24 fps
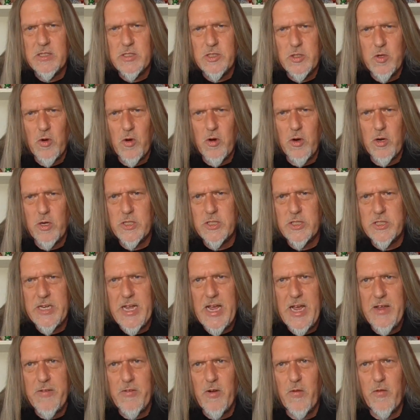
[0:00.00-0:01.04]
George,
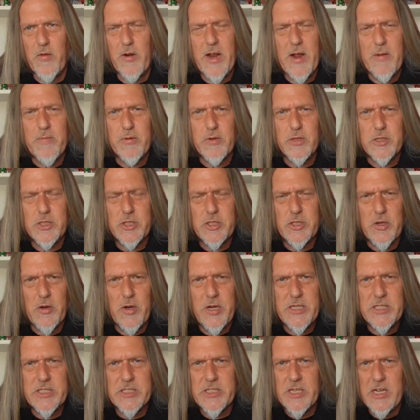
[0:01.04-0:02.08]
Dave over at Emperor's
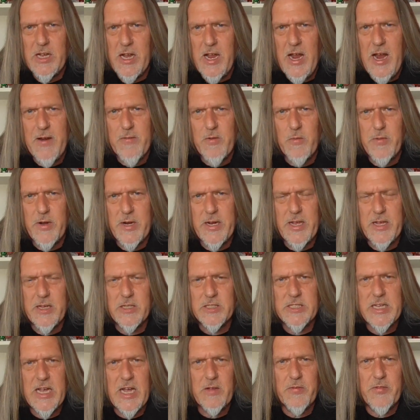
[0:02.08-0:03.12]
Choice. Everybody
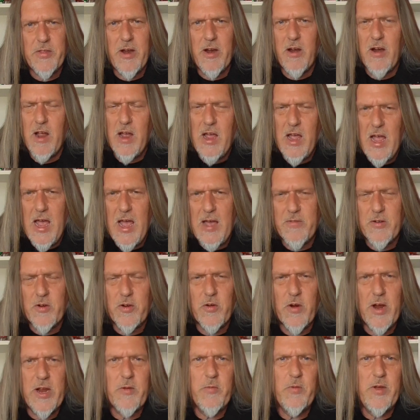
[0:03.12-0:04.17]
else out there, have a
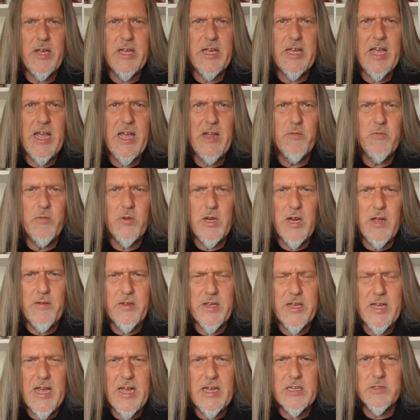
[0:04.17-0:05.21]
great weekend. We love
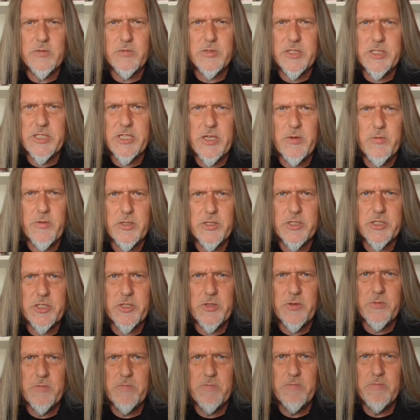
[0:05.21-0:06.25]
you guys. We'll see you real
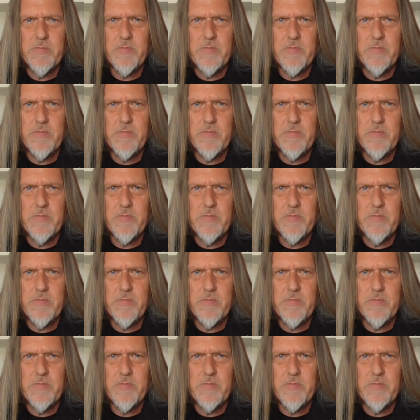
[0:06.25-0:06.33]
soon.